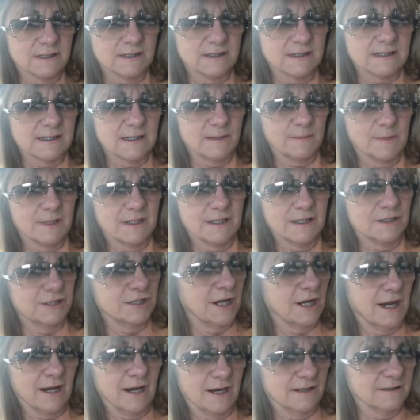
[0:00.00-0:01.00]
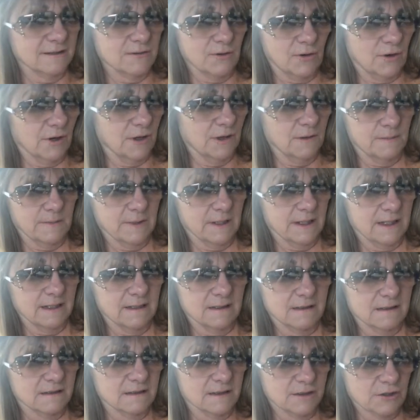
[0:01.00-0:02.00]
and some of the chairs horribly,
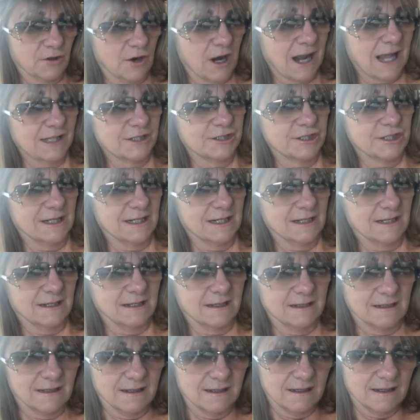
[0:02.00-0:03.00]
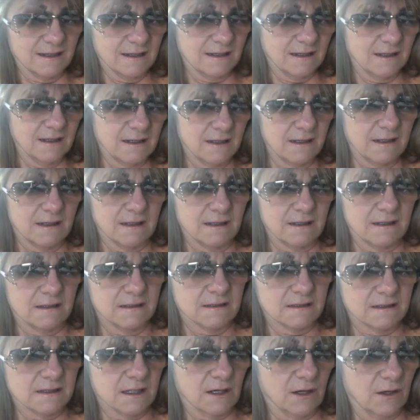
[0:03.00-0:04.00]
scratching.
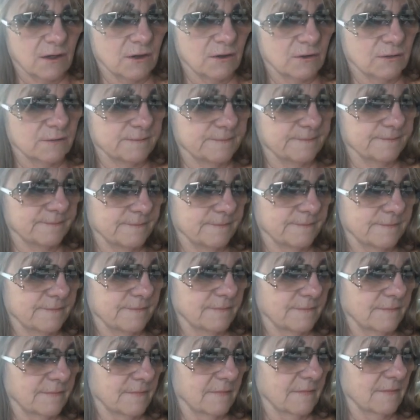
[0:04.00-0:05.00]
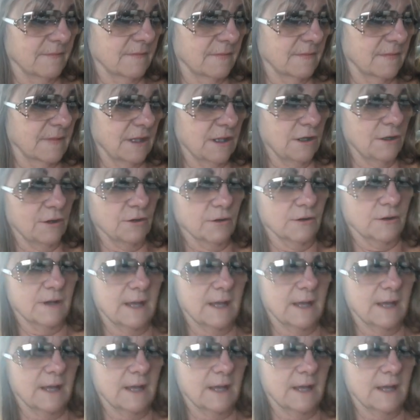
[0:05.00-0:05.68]
So, you